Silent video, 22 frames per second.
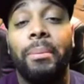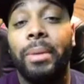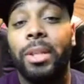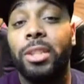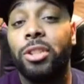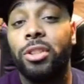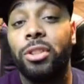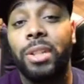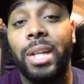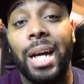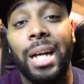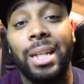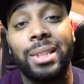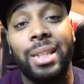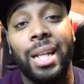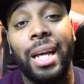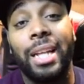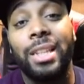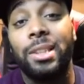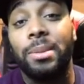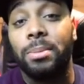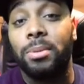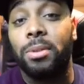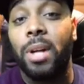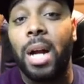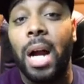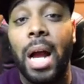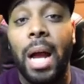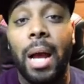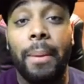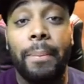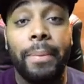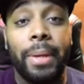Make sure you guys like,
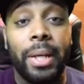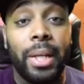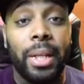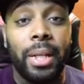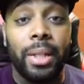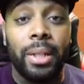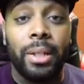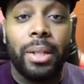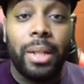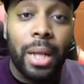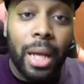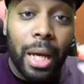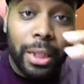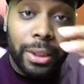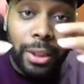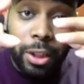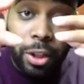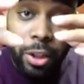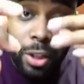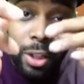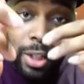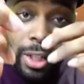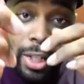subscribe, and I'll see you on the